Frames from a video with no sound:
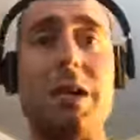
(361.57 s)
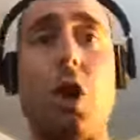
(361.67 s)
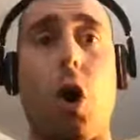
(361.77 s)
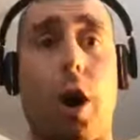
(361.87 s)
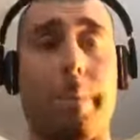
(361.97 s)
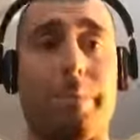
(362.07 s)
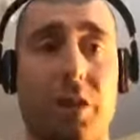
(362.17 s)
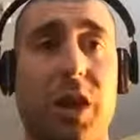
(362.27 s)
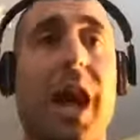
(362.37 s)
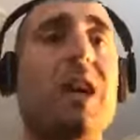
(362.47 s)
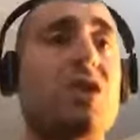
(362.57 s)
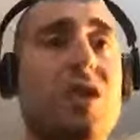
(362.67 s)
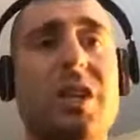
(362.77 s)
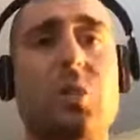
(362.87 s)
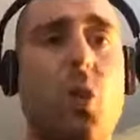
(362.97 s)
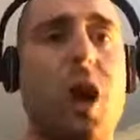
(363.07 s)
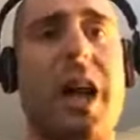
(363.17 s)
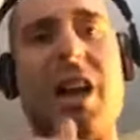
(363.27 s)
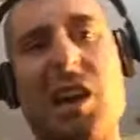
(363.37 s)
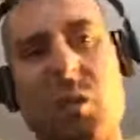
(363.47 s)
not. Okay, so that's
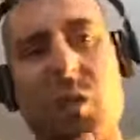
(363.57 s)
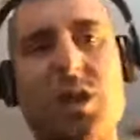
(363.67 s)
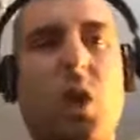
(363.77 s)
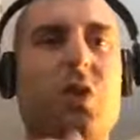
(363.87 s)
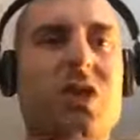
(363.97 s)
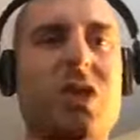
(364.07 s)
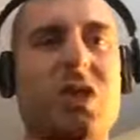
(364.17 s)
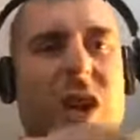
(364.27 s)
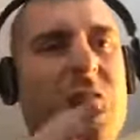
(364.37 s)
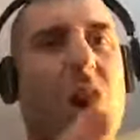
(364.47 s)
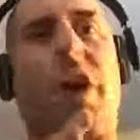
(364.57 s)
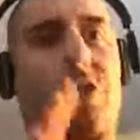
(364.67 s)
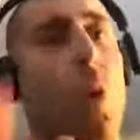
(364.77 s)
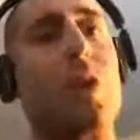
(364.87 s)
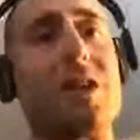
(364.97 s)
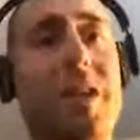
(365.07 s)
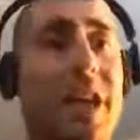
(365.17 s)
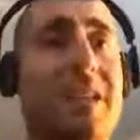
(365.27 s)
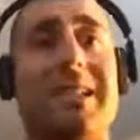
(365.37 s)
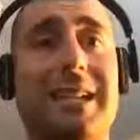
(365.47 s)
why results is, I throw it in
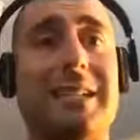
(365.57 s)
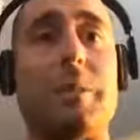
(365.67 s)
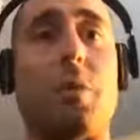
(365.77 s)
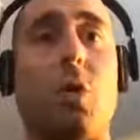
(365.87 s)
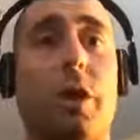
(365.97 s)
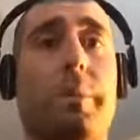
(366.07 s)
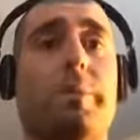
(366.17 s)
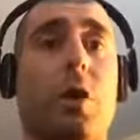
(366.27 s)
there because it is important.